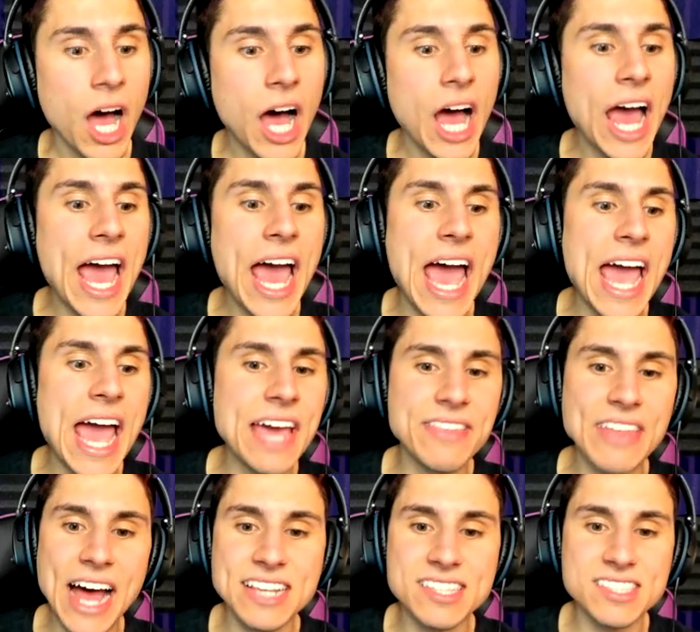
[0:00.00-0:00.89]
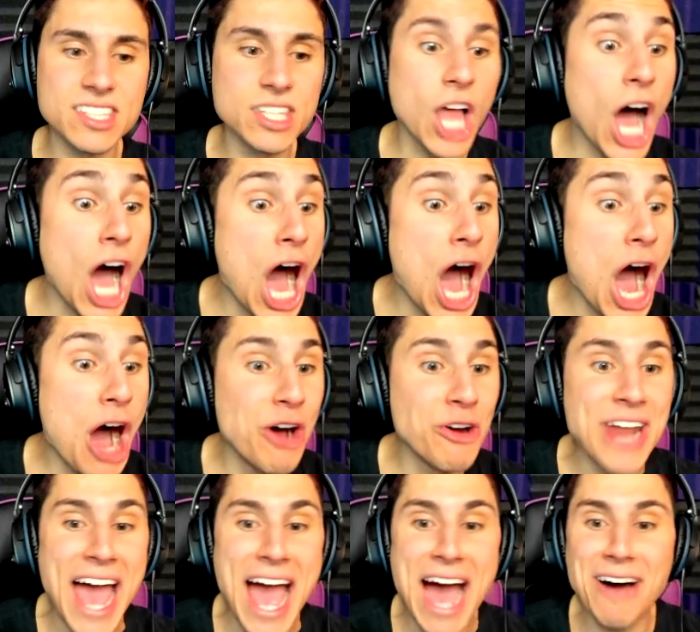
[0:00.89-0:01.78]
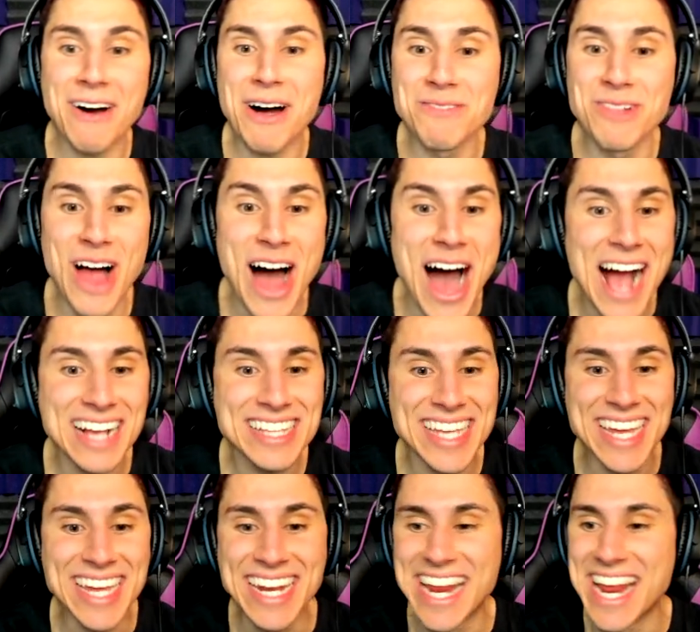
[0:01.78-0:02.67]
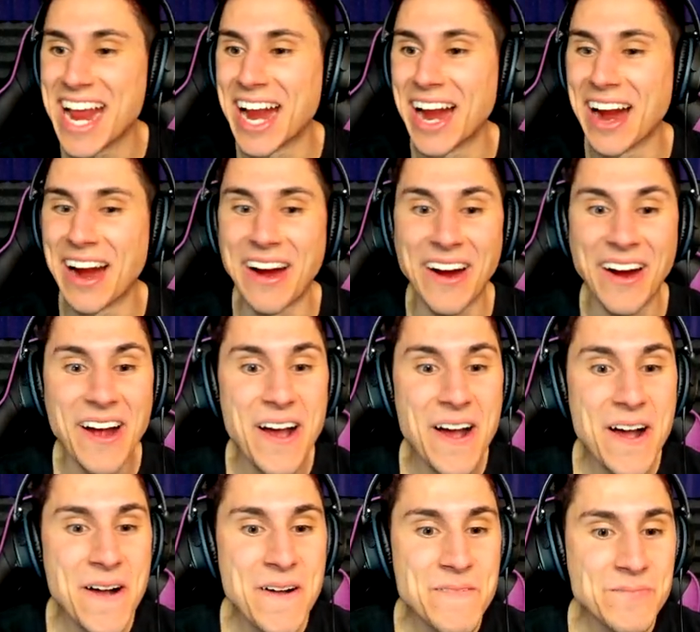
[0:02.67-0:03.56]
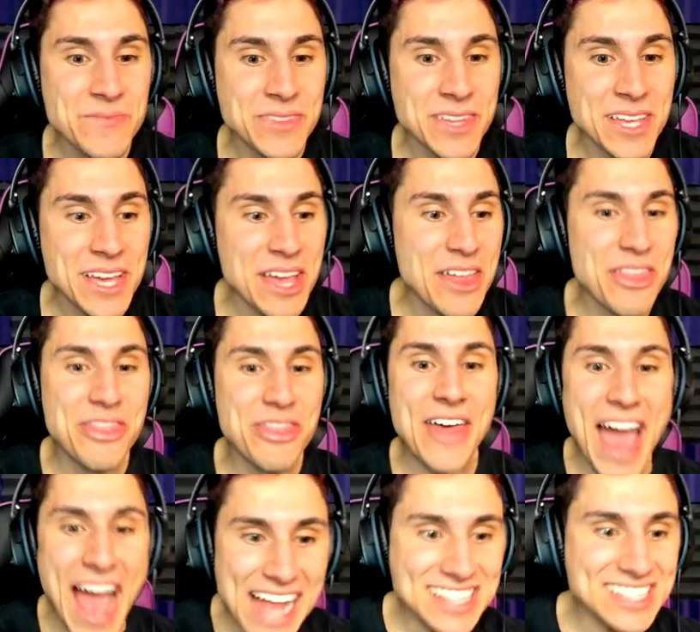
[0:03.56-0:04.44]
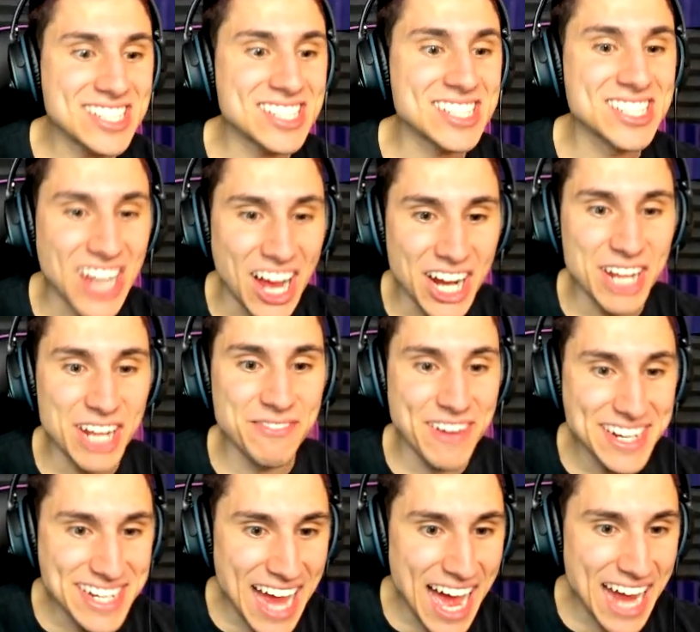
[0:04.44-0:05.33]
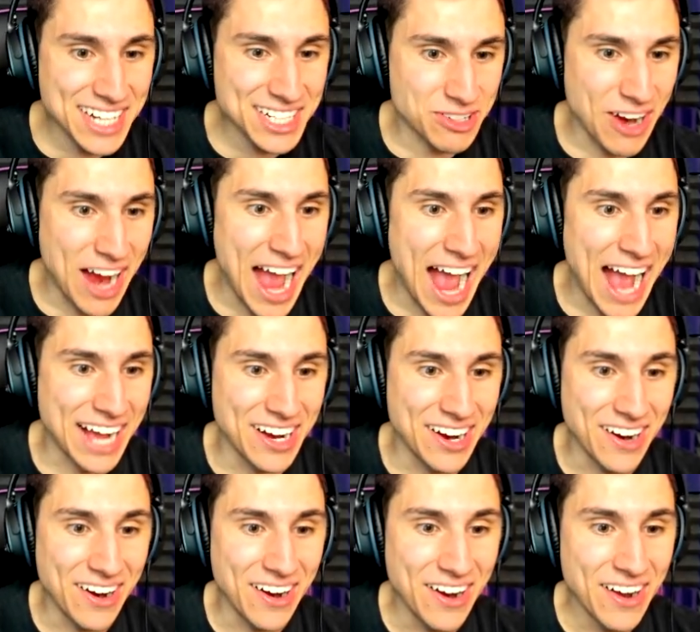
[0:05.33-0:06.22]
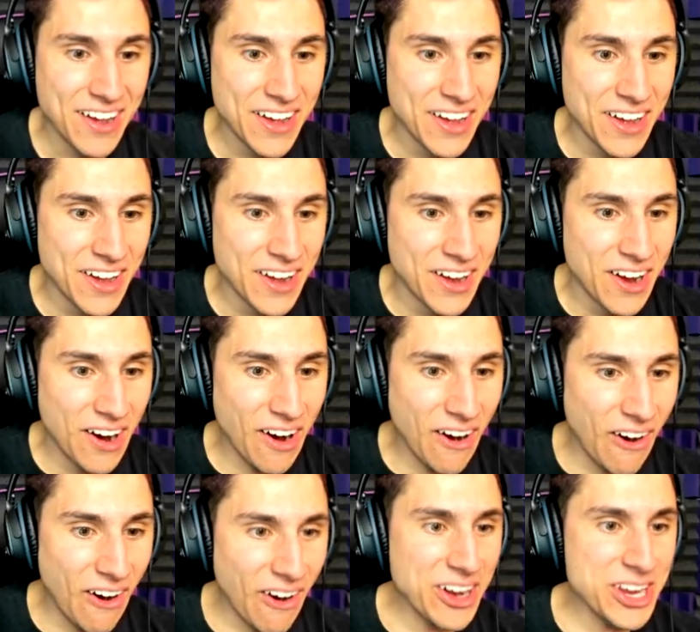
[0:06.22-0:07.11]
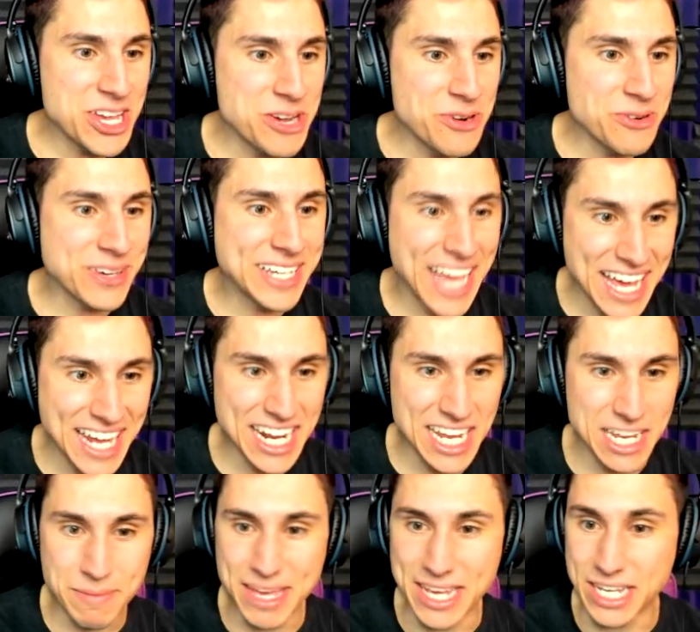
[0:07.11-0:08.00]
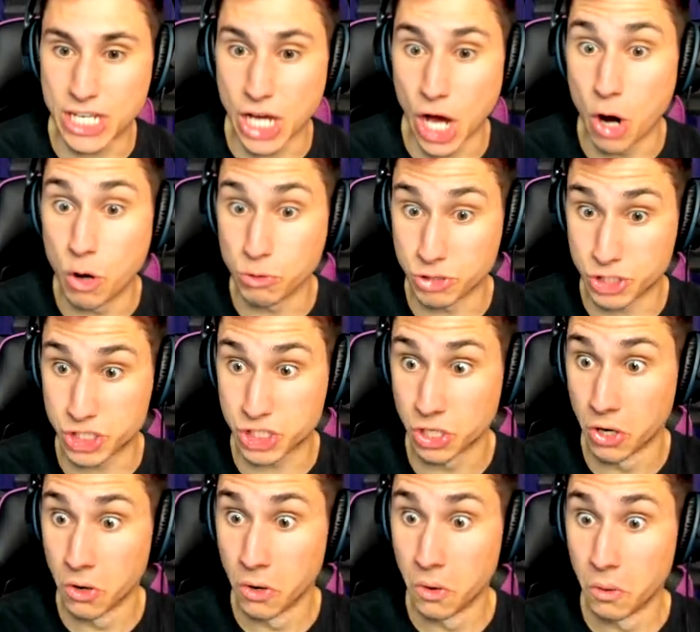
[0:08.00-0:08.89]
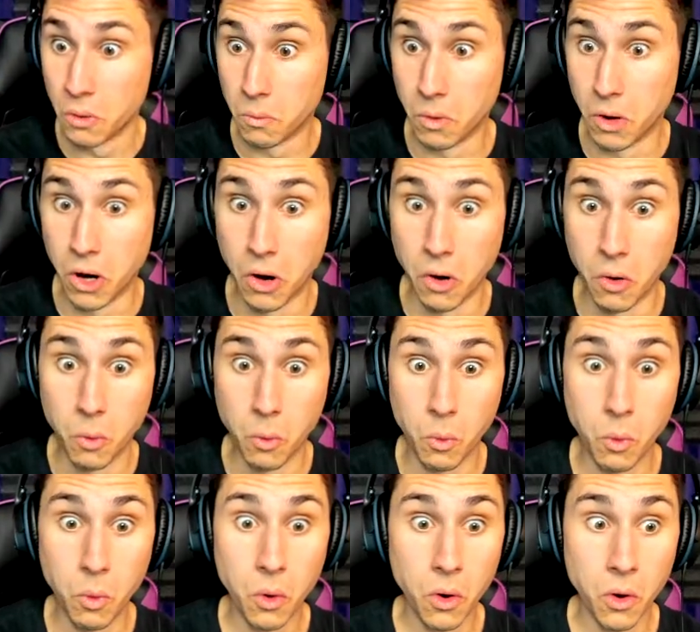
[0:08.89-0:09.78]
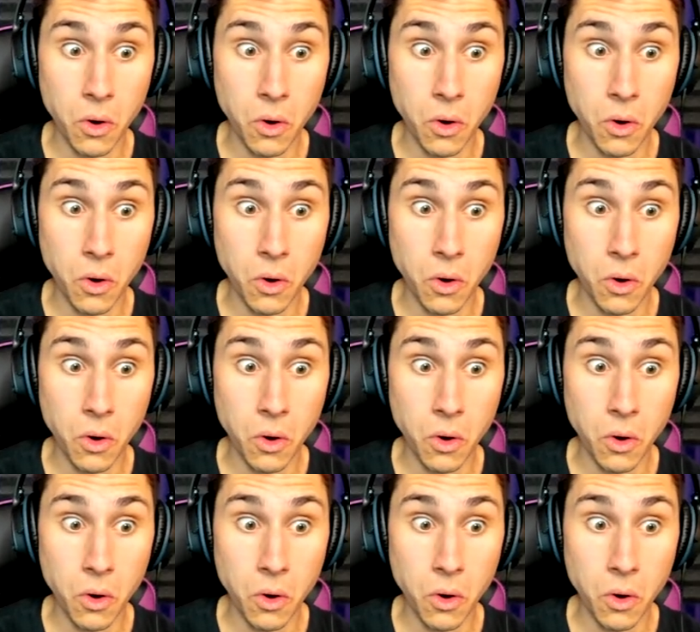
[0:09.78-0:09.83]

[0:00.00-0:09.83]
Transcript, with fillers: Hey, that's... No, now I'm locked in here. That son of a nutcracker. Are you kidding me, Ghost? Whoa.